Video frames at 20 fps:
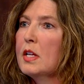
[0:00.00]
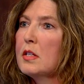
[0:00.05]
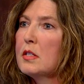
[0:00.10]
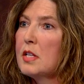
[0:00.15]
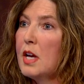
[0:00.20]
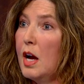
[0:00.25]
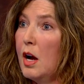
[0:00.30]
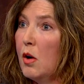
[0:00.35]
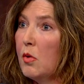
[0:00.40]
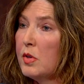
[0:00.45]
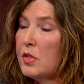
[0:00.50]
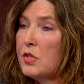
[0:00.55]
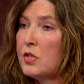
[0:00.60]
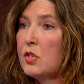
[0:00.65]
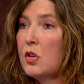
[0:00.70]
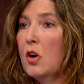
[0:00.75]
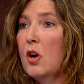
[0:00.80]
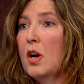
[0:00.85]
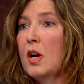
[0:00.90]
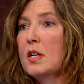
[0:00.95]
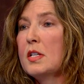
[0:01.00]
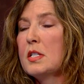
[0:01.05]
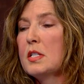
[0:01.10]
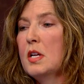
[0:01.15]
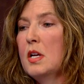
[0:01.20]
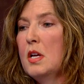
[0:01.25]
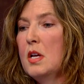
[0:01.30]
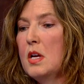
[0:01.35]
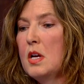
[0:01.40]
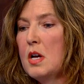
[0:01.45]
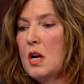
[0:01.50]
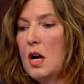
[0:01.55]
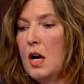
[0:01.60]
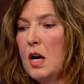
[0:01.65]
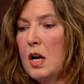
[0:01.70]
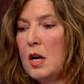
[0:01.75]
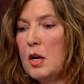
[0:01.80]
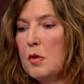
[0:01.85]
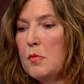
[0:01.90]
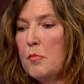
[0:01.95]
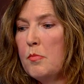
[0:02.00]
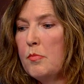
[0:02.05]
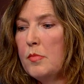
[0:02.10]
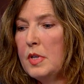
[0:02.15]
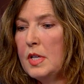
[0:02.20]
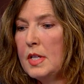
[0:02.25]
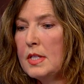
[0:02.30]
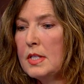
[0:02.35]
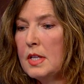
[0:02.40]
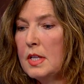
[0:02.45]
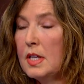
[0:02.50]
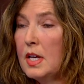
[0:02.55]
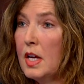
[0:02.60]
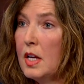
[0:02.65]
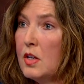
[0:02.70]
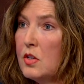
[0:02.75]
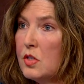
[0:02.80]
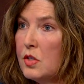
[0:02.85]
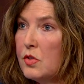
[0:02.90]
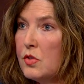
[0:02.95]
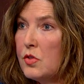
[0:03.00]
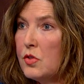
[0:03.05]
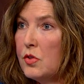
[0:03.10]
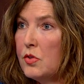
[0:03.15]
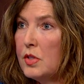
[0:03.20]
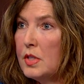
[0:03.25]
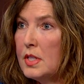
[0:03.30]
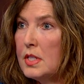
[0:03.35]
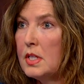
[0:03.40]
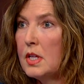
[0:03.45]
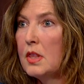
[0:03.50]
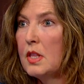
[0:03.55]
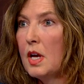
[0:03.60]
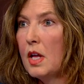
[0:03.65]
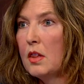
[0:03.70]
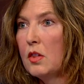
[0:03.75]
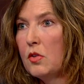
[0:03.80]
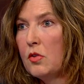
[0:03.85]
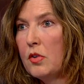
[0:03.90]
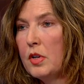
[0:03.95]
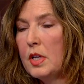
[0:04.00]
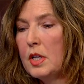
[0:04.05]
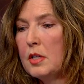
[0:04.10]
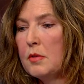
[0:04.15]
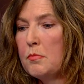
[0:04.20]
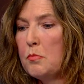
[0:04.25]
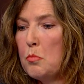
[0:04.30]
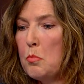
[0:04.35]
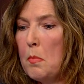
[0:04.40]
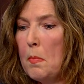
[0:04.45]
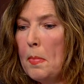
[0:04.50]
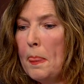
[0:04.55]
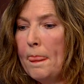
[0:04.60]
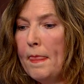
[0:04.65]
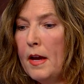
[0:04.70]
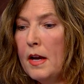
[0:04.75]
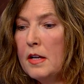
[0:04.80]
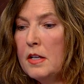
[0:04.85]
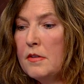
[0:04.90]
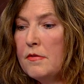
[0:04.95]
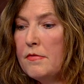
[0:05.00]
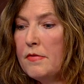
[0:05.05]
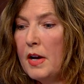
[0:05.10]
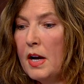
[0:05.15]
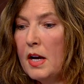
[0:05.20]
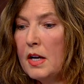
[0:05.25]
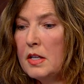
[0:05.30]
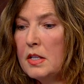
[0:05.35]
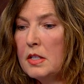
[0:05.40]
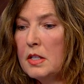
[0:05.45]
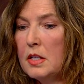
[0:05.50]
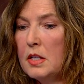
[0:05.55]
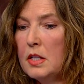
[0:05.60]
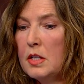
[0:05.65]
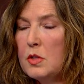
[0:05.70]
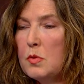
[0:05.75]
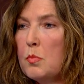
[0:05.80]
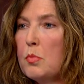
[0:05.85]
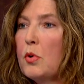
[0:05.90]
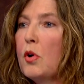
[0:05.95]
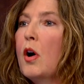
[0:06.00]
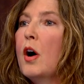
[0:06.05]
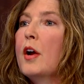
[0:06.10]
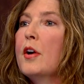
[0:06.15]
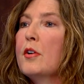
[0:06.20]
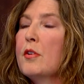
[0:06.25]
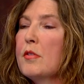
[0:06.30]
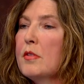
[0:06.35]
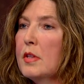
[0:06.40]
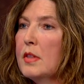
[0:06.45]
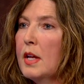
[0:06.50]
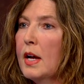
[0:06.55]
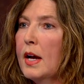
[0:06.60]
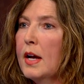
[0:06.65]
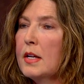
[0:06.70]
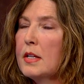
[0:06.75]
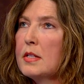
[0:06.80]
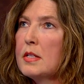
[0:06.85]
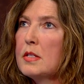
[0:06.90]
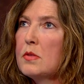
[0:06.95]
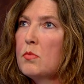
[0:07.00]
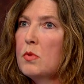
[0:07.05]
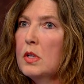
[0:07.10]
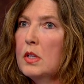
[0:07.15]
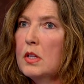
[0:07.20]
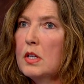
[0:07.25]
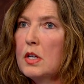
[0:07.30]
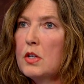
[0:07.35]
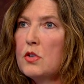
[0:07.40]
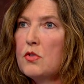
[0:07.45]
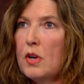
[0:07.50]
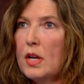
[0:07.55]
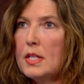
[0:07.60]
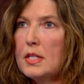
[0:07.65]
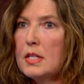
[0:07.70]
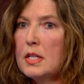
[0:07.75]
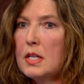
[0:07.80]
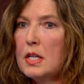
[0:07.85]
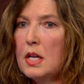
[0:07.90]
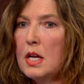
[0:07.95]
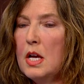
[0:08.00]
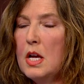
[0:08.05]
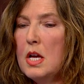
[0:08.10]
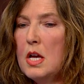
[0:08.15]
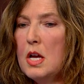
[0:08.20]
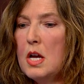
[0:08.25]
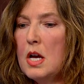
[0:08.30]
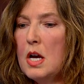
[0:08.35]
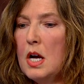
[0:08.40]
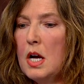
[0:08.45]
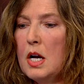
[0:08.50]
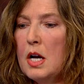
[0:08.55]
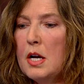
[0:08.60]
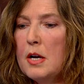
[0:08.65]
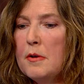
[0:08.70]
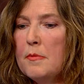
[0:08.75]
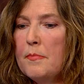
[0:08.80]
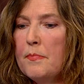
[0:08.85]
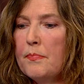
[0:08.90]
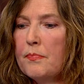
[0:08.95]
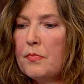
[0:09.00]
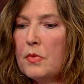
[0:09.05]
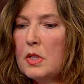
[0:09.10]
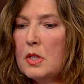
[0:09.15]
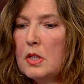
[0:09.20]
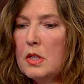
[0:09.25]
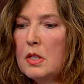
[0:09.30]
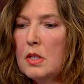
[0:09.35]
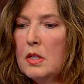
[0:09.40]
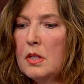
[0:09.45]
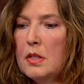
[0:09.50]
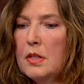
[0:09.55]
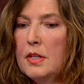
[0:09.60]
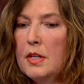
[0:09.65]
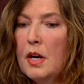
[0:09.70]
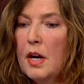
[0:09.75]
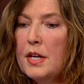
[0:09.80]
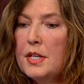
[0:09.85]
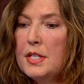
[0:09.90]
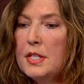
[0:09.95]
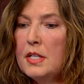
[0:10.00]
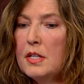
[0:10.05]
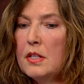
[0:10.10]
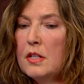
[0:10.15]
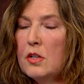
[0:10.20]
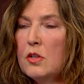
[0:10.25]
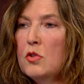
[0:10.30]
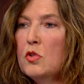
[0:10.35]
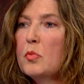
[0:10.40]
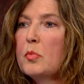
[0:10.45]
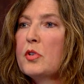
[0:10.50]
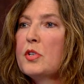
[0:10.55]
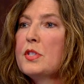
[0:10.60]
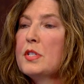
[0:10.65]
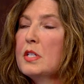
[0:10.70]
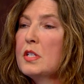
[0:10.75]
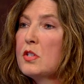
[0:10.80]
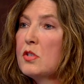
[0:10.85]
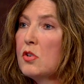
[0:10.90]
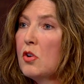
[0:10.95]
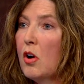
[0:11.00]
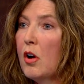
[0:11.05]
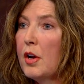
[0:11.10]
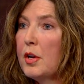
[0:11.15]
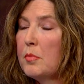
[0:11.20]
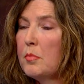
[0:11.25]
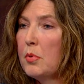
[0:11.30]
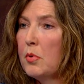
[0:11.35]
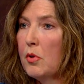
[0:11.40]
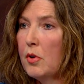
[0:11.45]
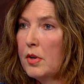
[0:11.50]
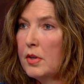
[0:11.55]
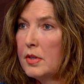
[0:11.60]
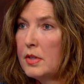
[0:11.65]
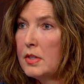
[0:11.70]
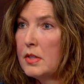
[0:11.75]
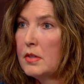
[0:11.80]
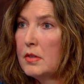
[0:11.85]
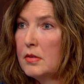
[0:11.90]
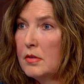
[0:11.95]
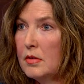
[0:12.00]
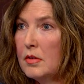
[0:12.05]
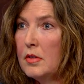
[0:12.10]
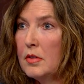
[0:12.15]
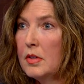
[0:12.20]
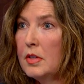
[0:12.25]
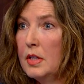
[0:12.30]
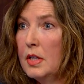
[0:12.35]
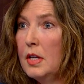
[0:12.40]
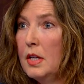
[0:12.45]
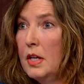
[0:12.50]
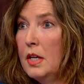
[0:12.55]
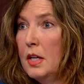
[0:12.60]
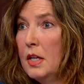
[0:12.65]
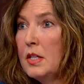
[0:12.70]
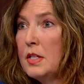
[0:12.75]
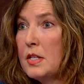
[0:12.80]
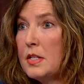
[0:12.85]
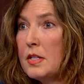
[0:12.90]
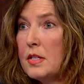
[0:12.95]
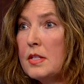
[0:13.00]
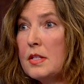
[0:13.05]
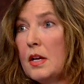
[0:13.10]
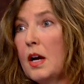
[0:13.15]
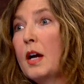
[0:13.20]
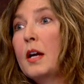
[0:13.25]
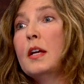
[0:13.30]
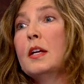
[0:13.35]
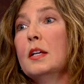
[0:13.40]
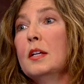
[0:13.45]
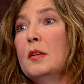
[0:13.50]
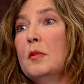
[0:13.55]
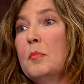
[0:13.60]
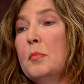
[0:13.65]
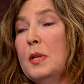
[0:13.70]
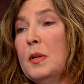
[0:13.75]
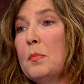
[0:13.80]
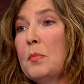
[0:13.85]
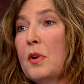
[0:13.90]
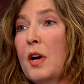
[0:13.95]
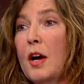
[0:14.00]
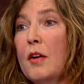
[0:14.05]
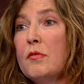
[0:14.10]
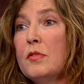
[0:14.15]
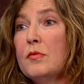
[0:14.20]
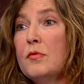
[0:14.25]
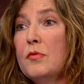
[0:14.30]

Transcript: it's how it's taught. Um, it's engaging students in that learning. And in fact, it, it's broader than that. It's really addressing um, the idea that numeracy is not important. In society, people have a